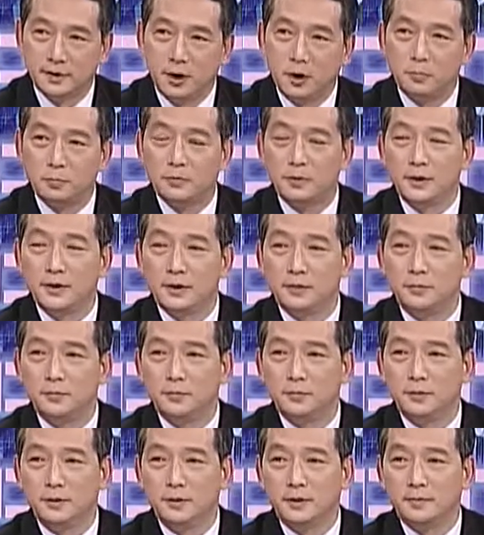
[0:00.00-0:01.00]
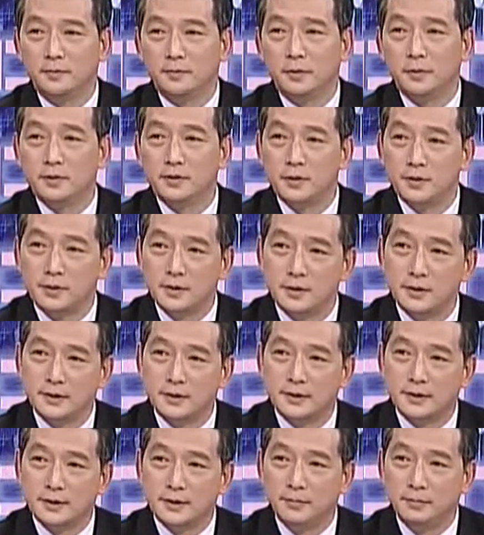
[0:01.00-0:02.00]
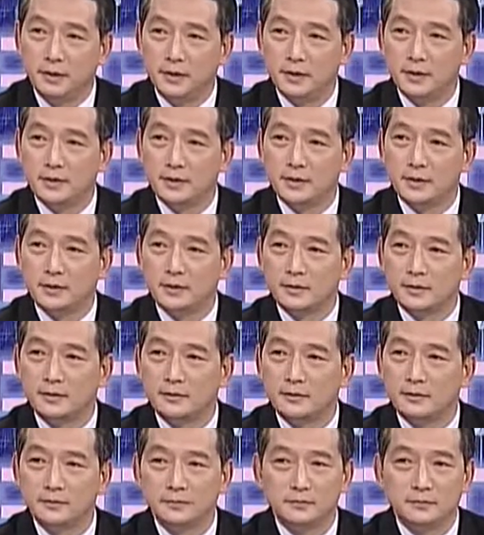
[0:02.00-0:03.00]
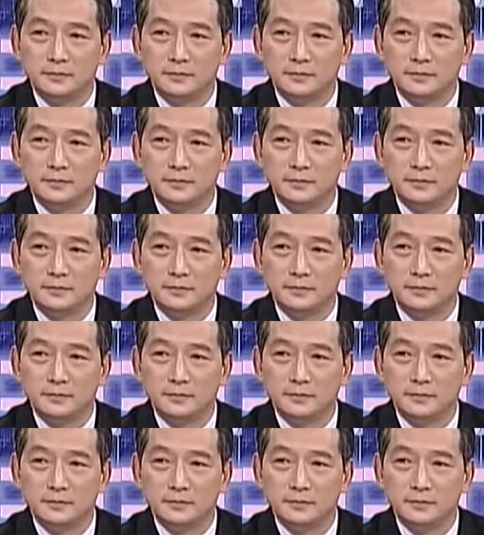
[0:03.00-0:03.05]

operator will be purchasing CPEs